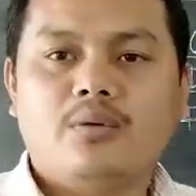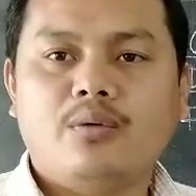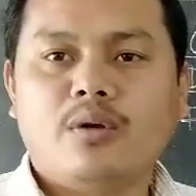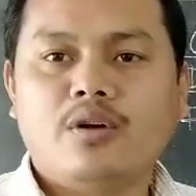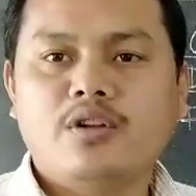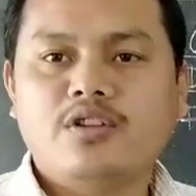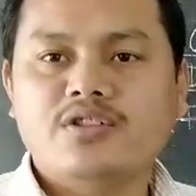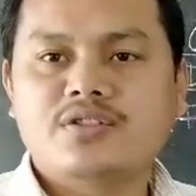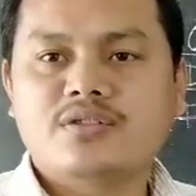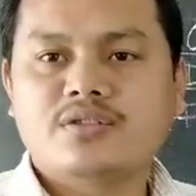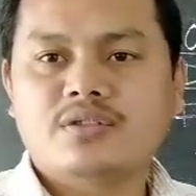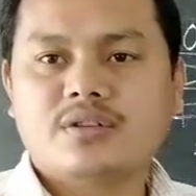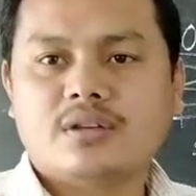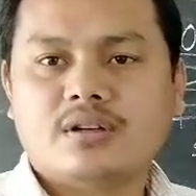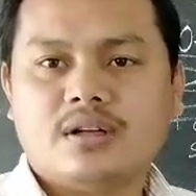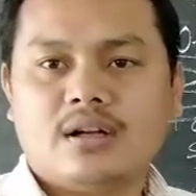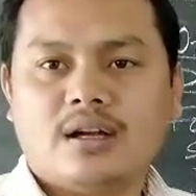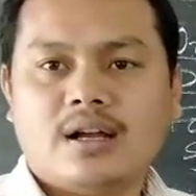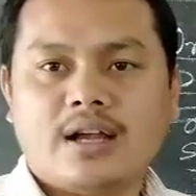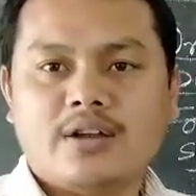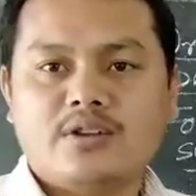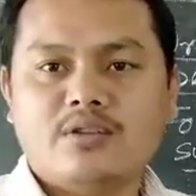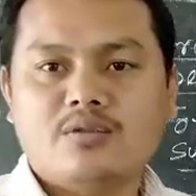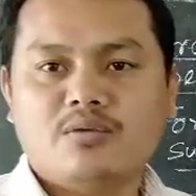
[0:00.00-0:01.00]

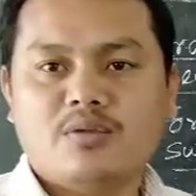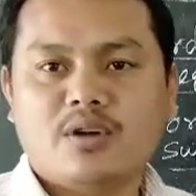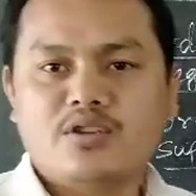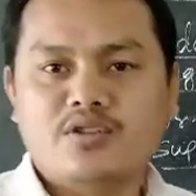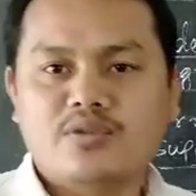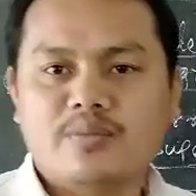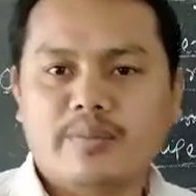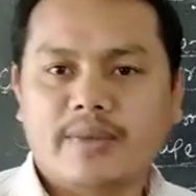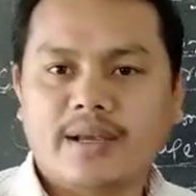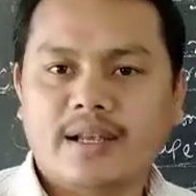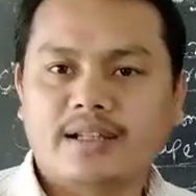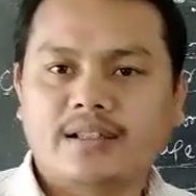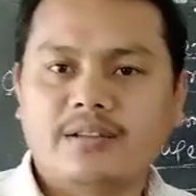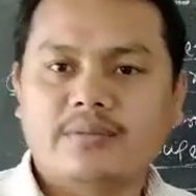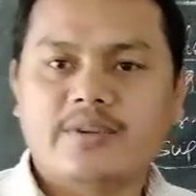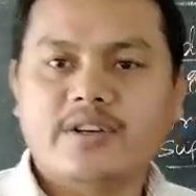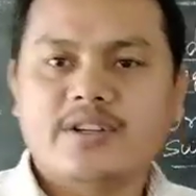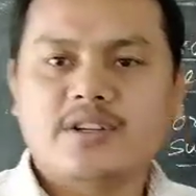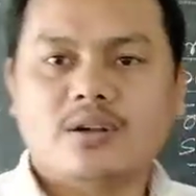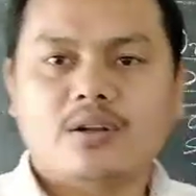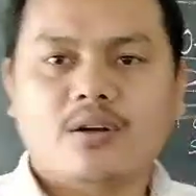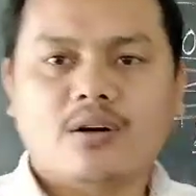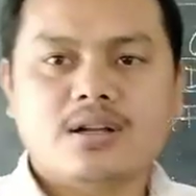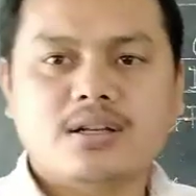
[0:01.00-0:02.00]
don't want to make the
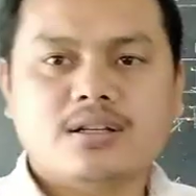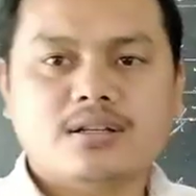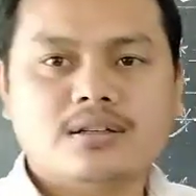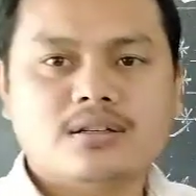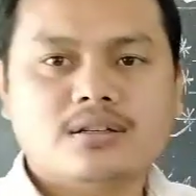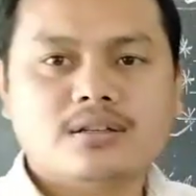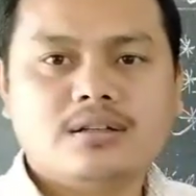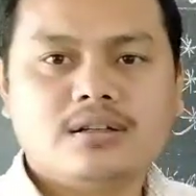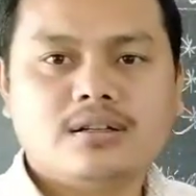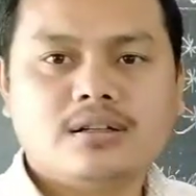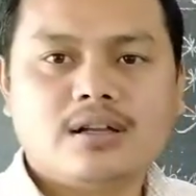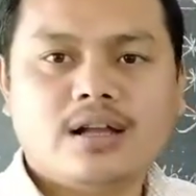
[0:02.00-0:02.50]
video longer.